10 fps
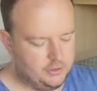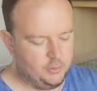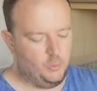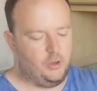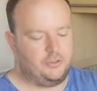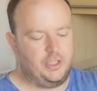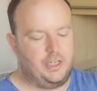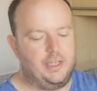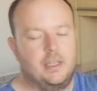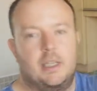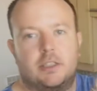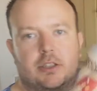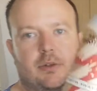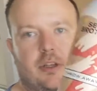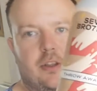because I'm waffling here.
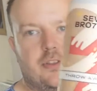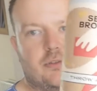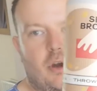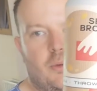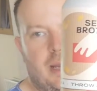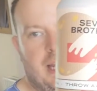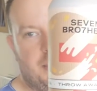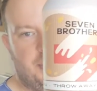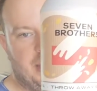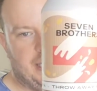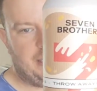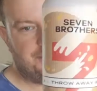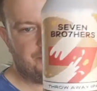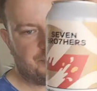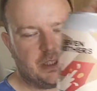So we've got the Throwaway
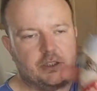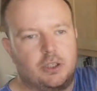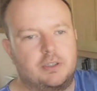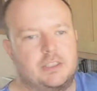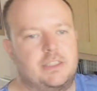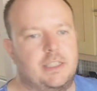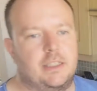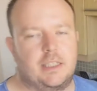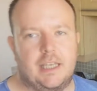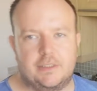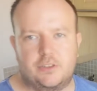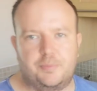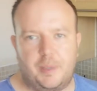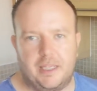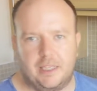IPA. So as I said, the
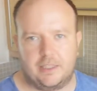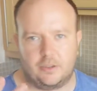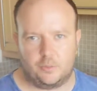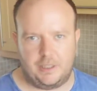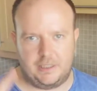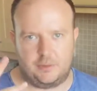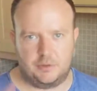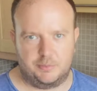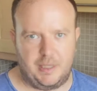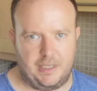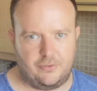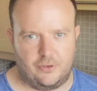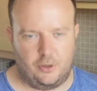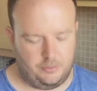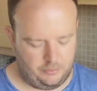cast-off pale ale that we did was made
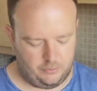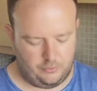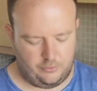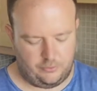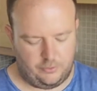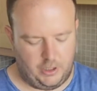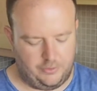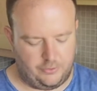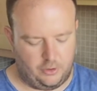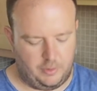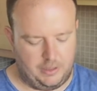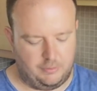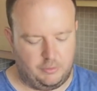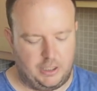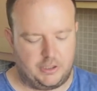from Throwaway
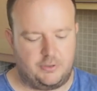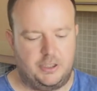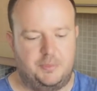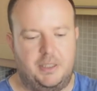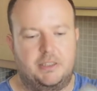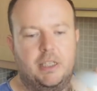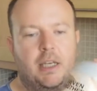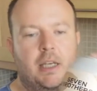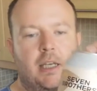Rice Krispies.